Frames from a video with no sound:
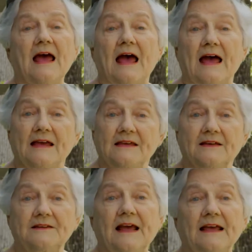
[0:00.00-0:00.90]

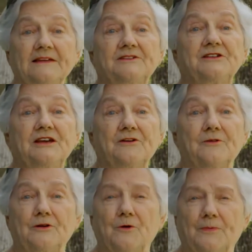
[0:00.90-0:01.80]
and
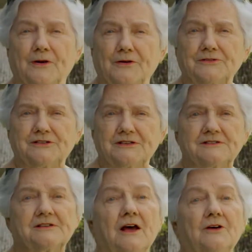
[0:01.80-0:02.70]
interior
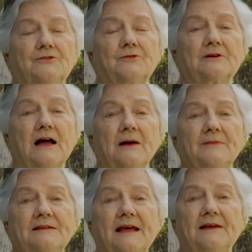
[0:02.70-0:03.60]
perches to
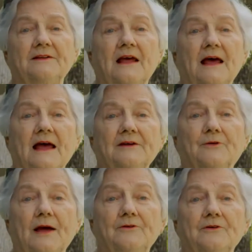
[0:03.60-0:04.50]
accommodate a
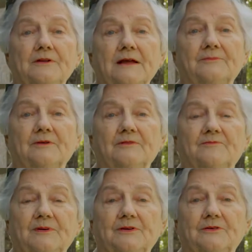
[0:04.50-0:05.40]
greater number of
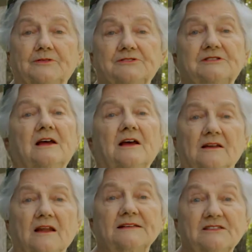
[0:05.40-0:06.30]
birds,
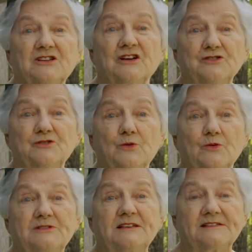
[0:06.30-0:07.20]
like social
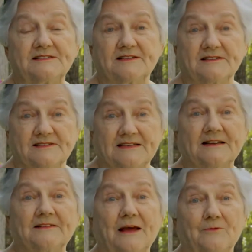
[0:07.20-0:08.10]

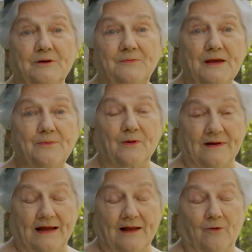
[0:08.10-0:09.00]
distancing that we people
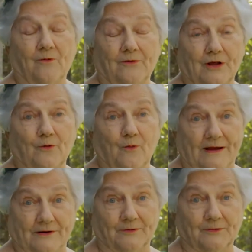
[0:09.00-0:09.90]
now know
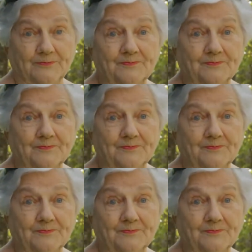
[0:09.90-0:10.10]
well.